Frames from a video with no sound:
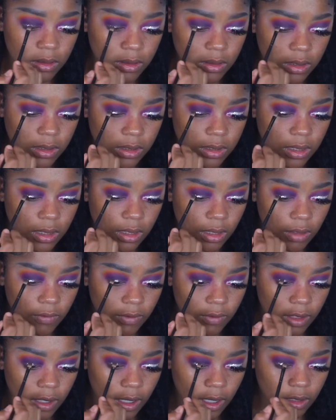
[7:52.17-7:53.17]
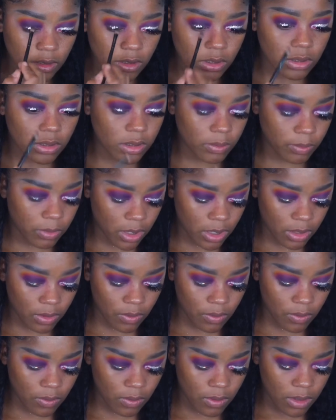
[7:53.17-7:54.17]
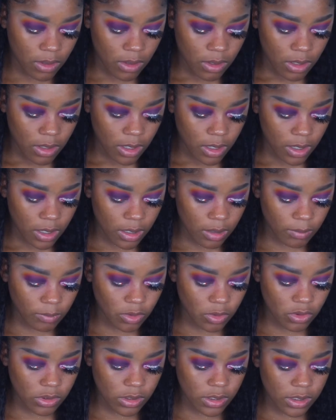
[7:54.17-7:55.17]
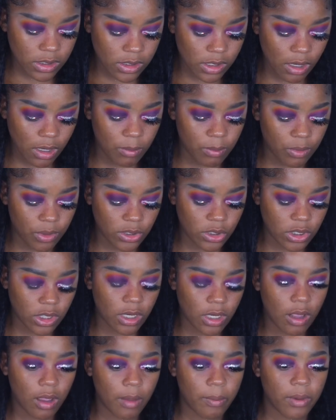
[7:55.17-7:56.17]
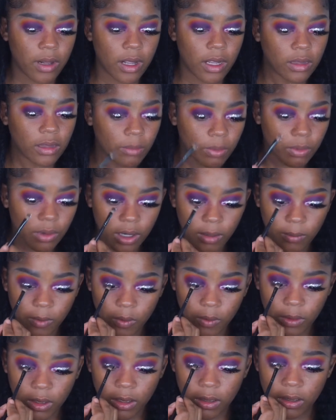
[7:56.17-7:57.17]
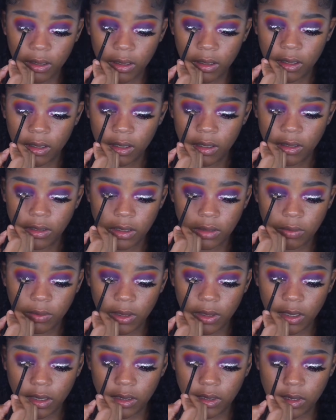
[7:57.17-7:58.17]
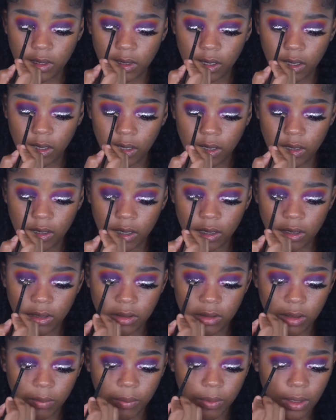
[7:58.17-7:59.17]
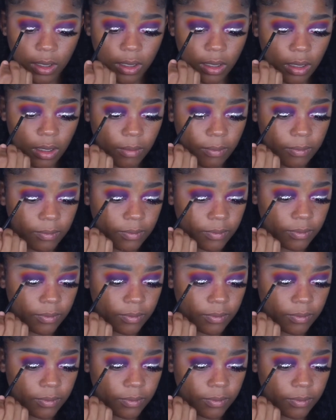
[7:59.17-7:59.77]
Just to give it an extra sparkle. And I'm using the same brush that I applied the primer with. Just because it's easier to pick up